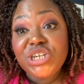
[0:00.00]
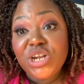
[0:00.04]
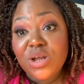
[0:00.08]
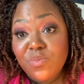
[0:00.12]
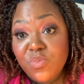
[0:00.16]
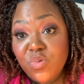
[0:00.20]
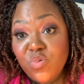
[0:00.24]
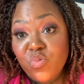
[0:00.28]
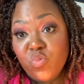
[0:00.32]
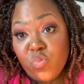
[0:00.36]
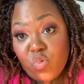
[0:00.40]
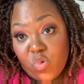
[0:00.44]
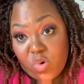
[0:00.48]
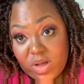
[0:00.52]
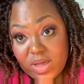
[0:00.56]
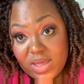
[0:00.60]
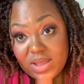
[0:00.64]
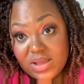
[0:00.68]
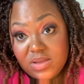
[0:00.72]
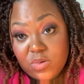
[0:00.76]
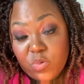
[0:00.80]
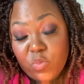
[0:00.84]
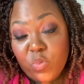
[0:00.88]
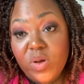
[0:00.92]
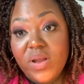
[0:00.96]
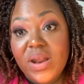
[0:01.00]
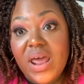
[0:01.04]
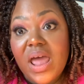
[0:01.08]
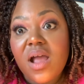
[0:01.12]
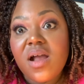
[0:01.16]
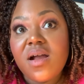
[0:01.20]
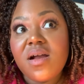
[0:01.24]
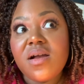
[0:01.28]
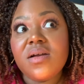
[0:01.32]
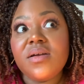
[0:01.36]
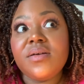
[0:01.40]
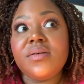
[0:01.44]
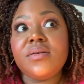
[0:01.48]
number 1, what I
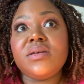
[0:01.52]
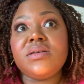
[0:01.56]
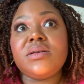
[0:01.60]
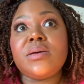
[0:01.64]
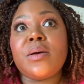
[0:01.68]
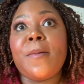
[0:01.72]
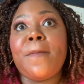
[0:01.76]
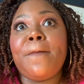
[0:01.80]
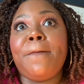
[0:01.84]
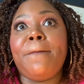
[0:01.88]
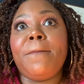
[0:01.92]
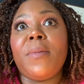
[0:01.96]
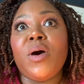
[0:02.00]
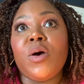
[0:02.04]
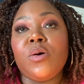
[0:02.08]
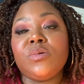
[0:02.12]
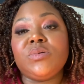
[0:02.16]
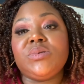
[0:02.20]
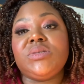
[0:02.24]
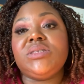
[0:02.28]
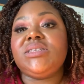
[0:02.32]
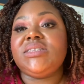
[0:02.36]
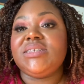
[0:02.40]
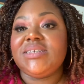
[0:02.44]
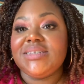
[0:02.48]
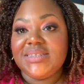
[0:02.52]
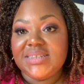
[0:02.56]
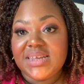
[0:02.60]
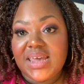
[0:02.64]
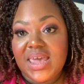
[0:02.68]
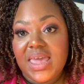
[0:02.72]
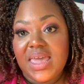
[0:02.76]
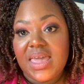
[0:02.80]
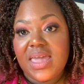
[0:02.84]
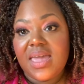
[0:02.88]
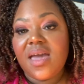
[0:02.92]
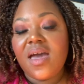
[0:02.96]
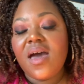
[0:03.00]
heard most
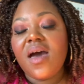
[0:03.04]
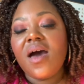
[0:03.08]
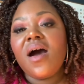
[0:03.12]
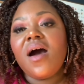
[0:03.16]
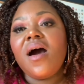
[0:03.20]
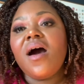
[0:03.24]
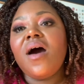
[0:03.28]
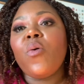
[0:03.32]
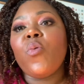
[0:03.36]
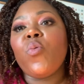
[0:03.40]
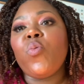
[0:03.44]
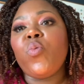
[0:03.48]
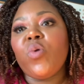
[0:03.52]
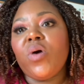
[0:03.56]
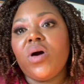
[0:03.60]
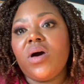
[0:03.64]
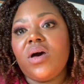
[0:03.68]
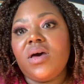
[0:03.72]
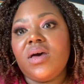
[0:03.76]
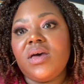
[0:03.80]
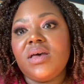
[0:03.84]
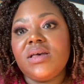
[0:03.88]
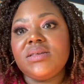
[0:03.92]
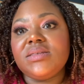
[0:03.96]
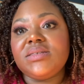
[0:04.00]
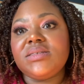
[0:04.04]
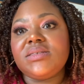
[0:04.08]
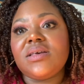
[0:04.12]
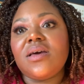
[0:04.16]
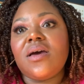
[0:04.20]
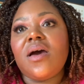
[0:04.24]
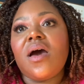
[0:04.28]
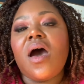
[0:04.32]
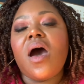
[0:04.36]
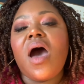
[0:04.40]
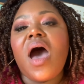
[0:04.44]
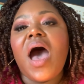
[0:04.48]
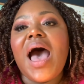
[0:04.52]
today was,
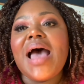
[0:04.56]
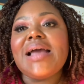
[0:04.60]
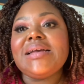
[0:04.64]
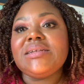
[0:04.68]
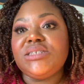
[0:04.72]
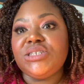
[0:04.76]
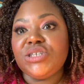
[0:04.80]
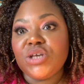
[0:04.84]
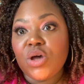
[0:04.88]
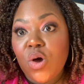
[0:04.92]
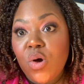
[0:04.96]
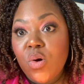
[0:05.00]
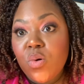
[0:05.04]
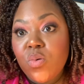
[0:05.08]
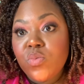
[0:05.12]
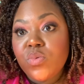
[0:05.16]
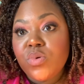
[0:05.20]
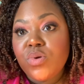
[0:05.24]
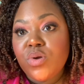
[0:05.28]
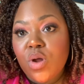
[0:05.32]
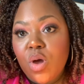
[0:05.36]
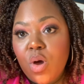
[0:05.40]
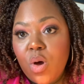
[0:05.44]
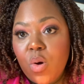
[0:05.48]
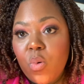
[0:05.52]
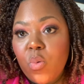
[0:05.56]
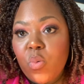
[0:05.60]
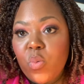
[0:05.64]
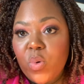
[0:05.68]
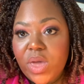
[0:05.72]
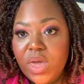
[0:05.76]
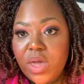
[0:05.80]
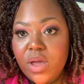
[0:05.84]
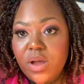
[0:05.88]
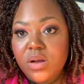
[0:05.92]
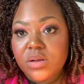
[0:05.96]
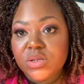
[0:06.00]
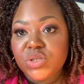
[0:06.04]
I don't know
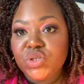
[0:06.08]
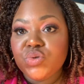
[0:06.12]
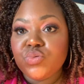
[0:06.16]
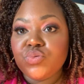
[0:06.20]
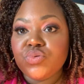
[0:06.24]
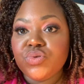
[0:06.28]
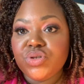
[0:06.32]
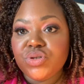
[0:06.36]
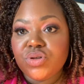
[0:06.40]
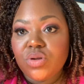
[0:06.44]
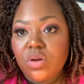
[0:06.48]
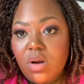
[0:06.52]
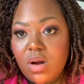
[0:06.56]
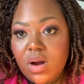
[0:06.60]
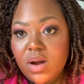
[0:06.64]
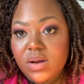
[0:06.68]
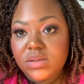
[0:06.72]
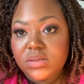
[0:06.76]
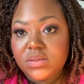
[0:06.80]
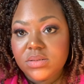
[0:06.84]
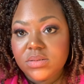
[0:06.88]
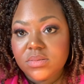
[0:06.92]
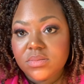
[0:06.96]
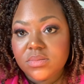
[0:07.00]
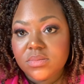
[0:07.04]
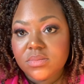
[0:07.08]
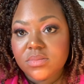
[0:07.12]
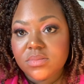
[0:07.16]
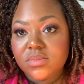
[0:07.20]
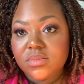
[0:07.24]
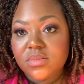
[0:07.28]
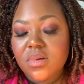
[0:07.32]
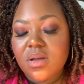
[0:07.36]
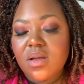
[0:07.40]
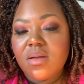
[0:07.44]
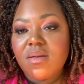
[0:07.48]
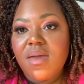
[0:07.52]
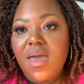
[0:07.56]
where to start.
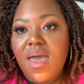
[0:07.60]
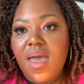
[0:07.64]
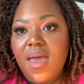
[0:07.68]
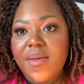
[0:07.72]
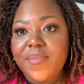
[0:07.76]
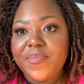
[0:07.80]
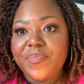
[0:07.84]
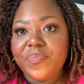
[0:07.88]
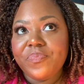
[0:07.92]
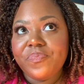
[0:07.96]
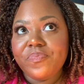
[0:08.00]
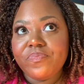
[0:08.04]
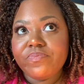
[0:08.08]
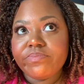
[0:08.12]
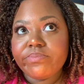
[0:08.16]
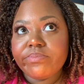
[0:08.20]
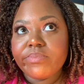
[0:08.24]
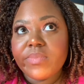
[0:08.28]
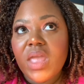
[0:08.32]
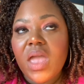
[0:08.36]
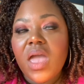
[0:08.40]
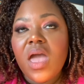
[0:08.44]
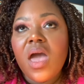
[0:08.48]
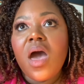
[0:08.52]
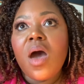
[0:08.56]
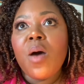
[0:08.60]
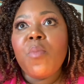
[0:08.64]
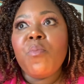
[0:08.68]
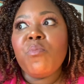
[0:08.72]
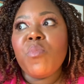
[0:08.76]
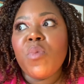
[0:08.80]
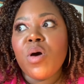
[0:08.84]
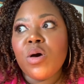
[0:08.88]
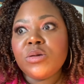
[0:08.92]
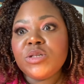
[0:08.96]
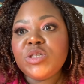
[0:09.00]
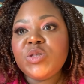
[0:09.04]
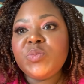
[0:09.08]
Okay.
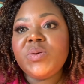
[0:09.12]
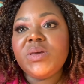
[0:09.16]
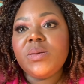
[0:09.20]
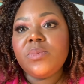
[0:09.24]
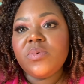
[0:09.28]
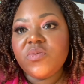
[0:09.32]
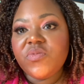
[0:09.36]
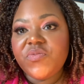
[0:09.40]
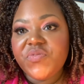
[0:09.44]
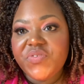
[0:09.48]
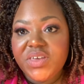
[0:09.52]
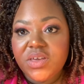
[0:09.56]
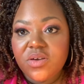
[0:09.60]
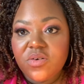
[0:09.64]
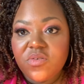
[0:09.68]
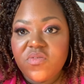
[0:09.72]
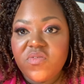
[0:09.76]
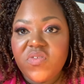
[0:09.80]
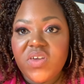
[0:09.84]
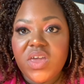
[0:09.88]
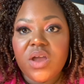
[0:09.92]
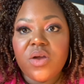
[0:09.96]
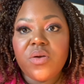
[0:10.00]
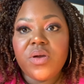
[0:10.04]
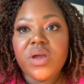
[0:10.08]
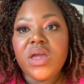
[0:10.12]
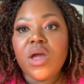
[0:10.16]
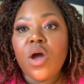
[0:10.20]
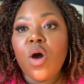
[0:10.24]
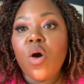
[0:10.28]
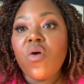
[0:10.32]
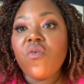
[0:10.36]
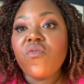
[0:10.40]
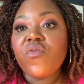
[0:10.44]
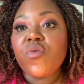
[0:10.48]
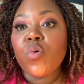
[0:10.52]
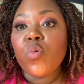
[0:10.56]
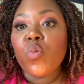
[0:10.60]
Most people feel very
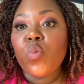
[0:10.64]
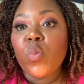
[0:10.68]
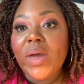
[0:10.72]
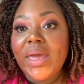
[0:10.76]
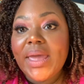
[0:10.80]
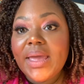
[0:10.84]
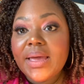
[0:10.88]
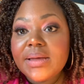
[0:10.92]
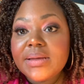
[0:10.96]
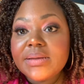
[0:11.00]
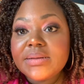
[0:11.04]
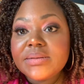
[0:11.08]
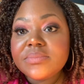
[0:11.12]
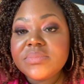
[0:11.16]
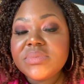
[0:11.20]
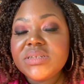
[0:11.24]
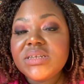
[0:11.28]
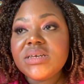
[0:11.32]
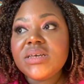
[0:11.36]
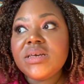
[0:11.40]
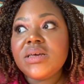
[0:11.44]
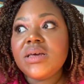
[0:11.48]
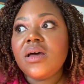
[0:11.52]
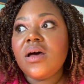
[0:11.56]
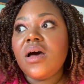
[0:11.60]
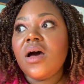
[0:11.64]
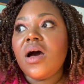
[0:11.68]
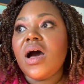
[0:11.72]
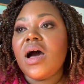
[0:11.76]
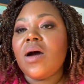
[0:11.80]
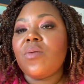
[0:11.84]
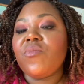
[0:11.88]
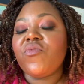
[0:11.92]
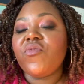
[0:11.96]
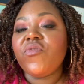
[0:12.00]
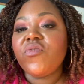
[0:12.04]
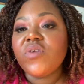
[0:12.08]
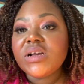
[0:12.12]
overwhelmed,
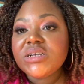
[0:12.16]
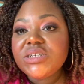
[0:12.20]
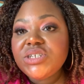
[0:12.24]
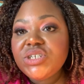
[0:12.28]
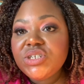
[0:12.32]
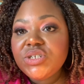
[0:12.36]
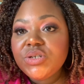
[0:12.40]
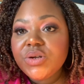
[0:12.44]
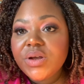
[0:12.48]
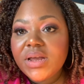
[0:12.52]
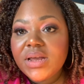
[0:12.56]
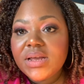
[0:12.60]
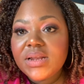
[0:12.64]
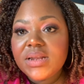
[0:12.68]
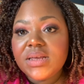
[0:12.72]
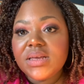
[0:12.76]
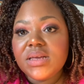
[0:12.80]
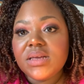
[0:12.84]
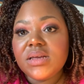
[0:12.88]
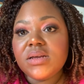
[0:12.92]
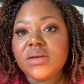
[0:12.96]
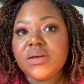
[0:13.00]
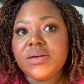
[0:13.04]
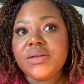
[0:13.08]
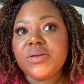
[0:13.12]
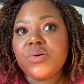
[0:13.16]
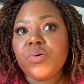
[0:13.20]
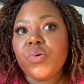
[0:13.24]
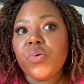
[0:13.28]
frustrated,